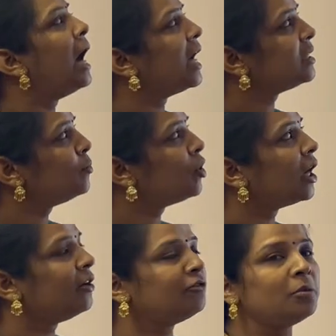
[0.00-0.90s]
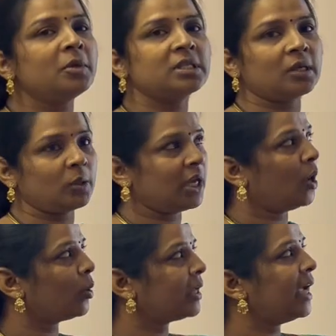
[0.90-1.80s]
Osmoconformers are
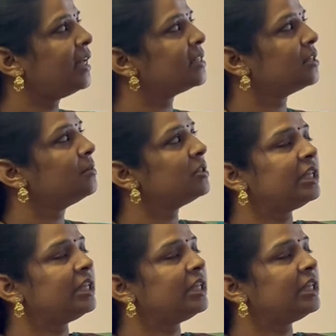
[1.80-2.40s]
the organisms,